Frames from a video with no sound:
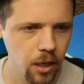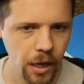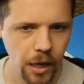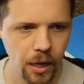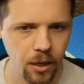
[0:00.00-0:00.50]

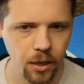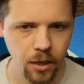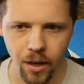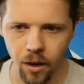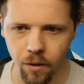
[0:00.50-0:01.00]

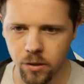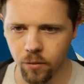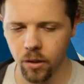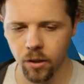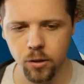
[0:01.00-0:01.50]
And that covers
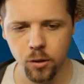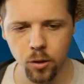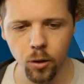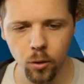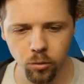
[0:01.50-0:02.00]
everything.
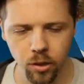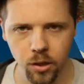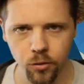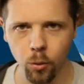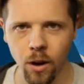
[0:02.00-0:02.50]
So
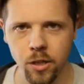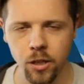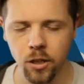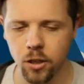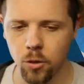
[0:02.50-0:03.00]
thanks for
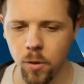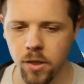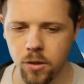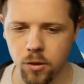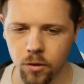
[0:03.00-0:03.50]
watching.
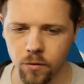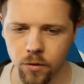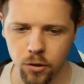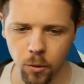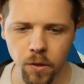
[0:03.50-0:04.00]
Join the server,
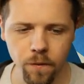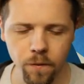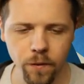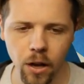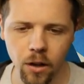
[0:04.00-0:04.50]
join the
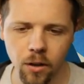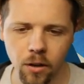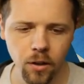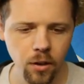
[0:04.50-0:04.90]
fun.